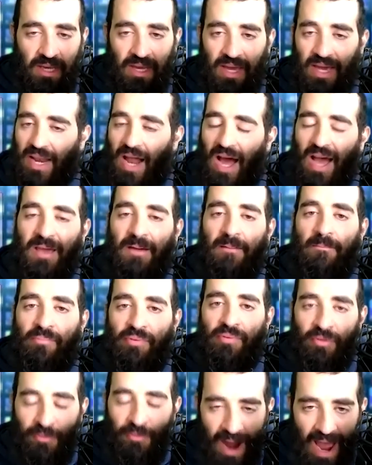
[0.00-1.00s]
And I am
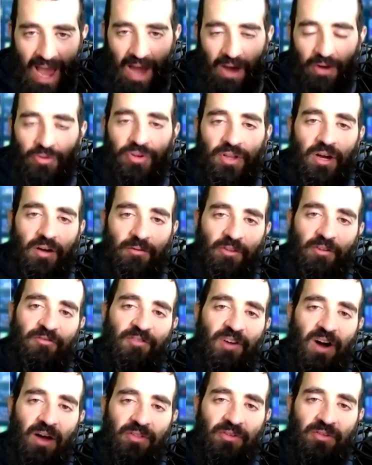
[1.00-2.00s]
proud of the
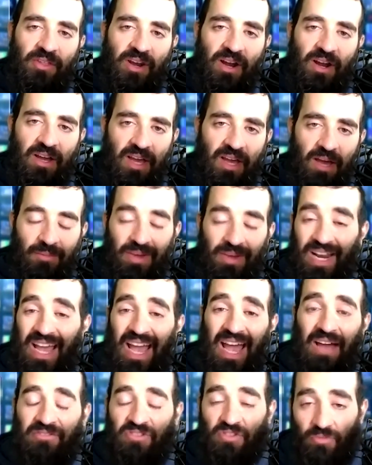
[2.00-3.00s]
father that I am. And I
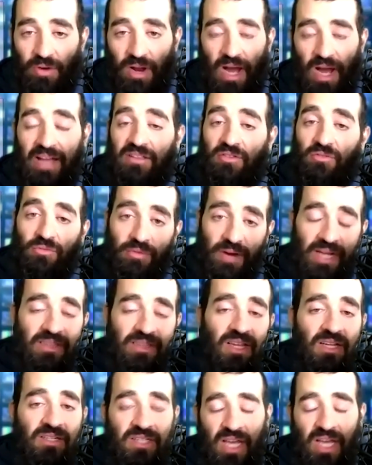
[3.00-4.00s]
have to I have to write
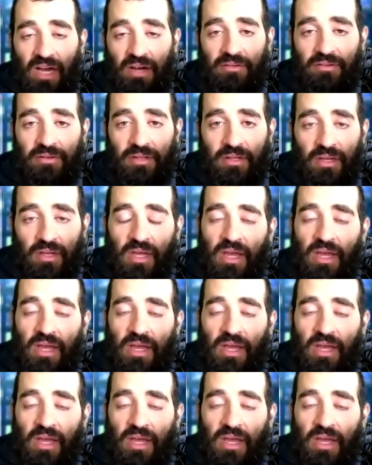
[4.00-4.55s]
that down.